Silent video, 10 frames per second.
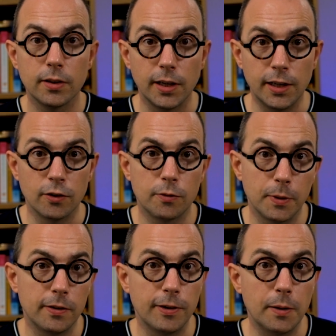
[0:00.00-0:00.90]
in a
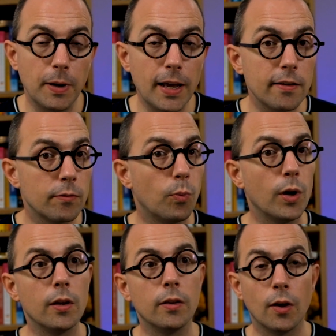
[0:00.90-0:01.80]
specific place
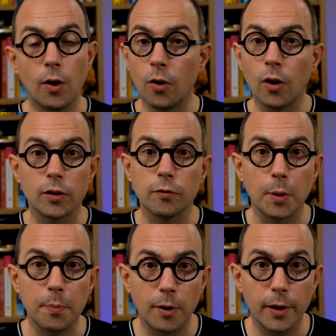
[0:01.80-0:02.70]
with a lot of
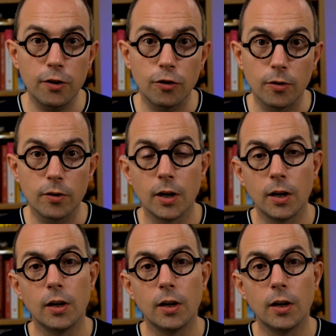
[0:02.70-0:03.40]
preparation.